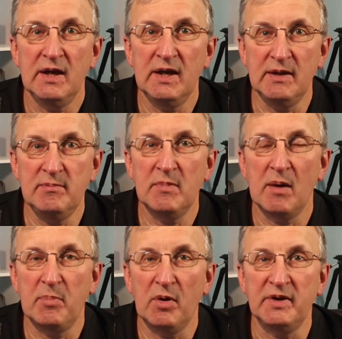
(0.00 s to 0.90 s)

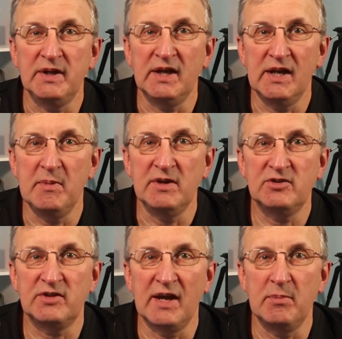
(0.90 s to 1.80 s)
in-body image
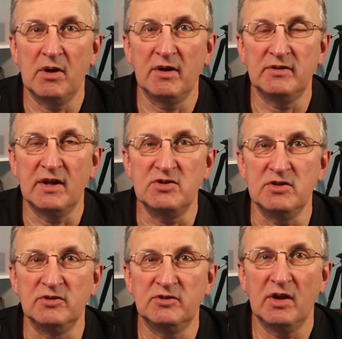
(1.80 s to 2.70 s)

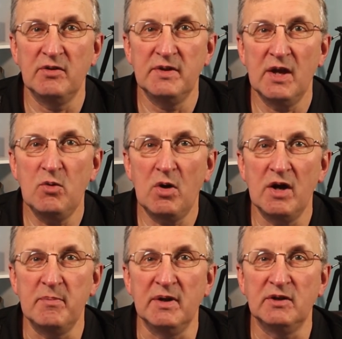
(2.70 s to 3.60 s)
stabilization, so no
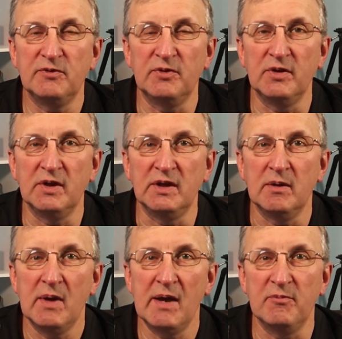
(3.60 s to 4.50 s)
IBIS for the
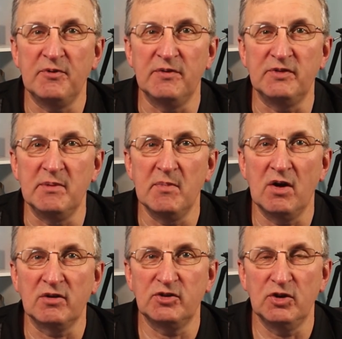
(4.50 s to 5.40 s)
M50
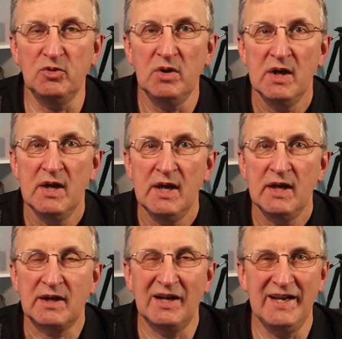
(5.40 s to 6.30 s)
Mark II.
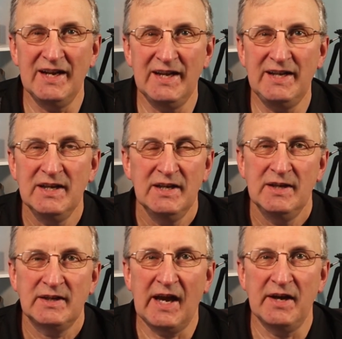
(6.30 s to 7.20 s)
Clearly
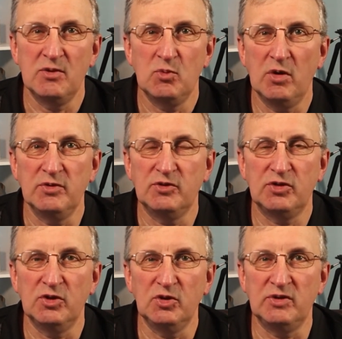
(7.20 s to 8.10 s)
Canon want
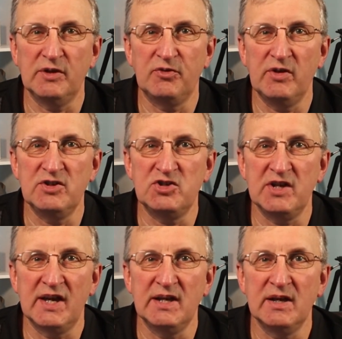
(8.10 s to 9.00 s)
to
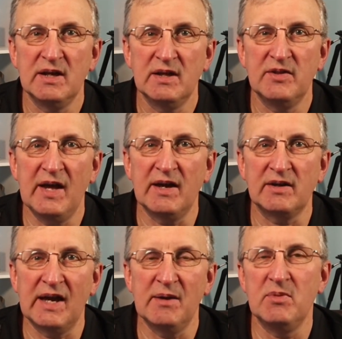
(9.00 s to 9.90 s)
differentiate
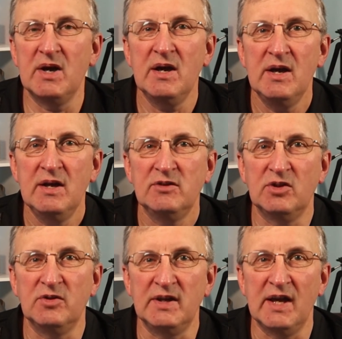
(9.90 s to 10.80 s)
that camera
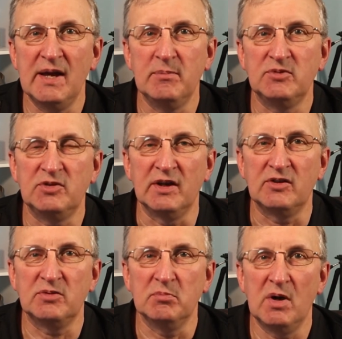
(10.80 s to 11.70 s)
to the
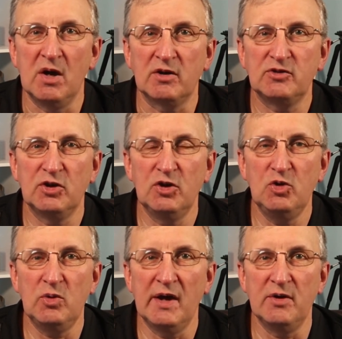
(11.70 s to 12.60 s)
M6 Mark
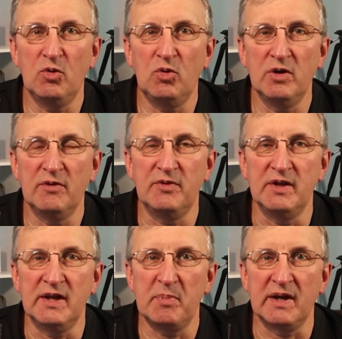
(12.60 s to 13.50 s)
II and all of
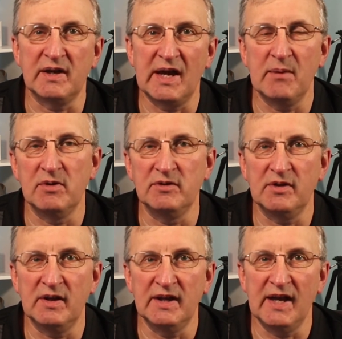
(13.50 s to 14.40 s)
the bigger cameras
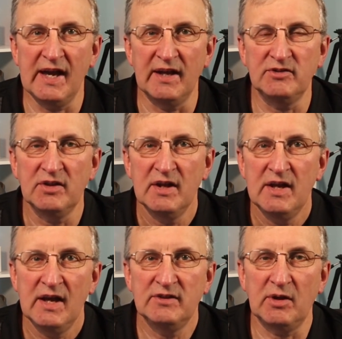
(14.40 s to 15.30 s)
that it has,
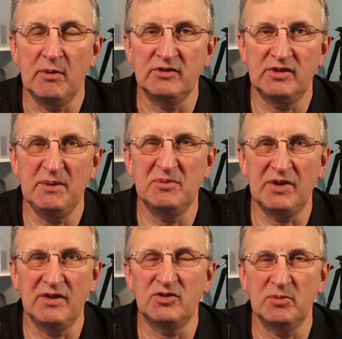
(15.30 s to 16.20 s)
so it seems
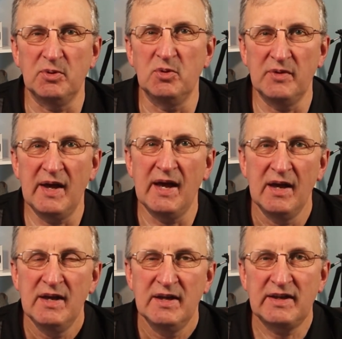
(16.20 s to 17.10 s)
sensible that
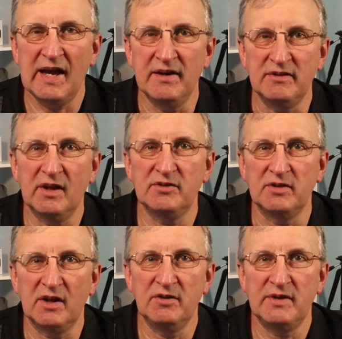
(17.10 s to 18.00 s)
Canon
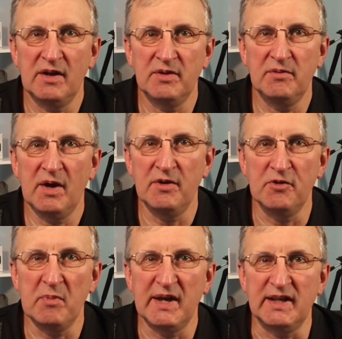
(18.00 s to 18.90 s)
doesn't go down the road
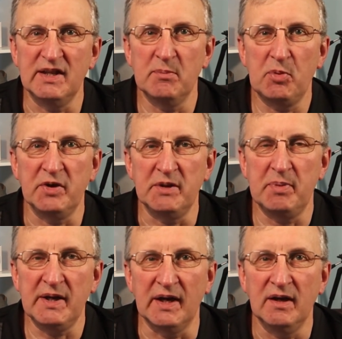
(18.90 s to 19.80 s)
of making the body
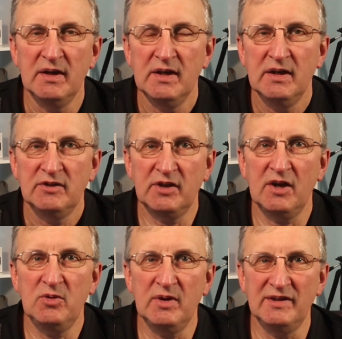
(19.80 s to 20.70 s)
bigger.
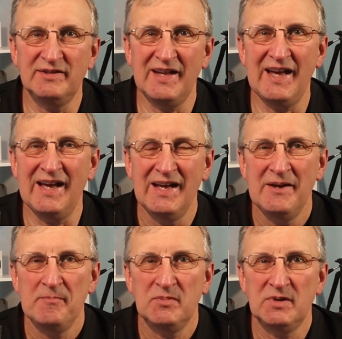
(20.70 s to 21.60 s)
So is that,
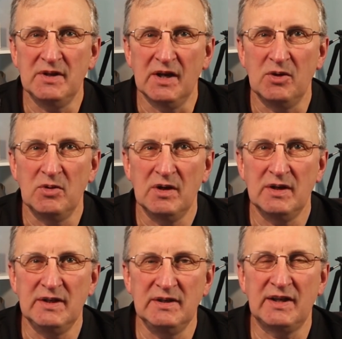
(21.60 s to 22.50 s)
you know,
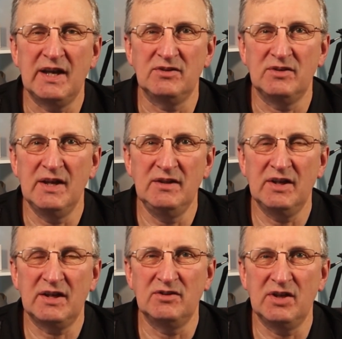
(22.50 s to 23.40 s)

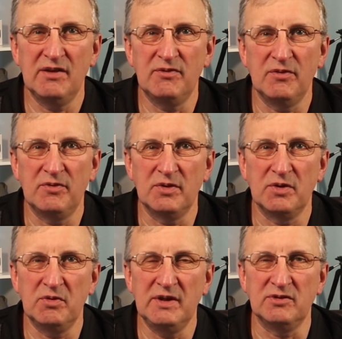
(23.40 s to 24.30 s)
indicative of
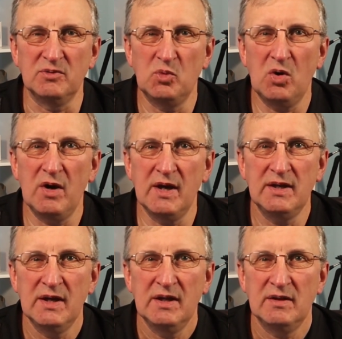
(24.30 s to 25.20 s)
the reason
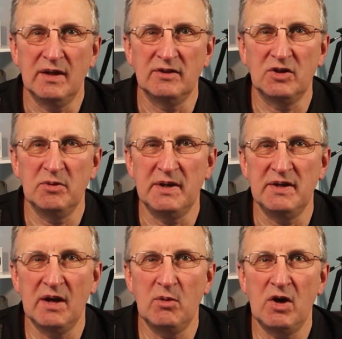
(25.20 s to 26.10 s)
why there's going to be
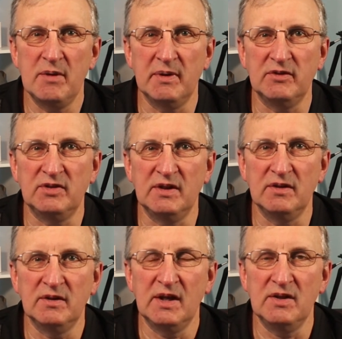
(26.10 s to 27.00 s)
no IBIS
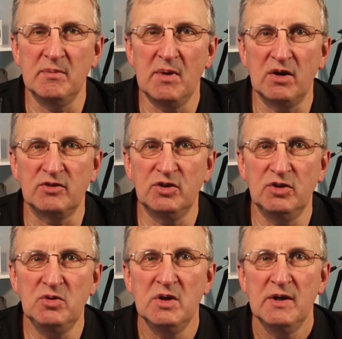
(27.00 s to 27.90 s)
in the Mark
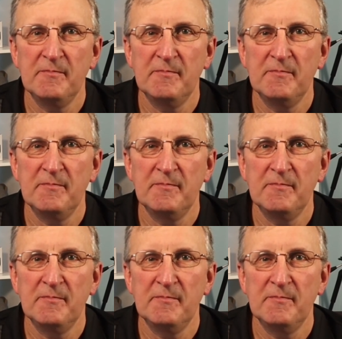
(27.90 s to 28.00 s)
II?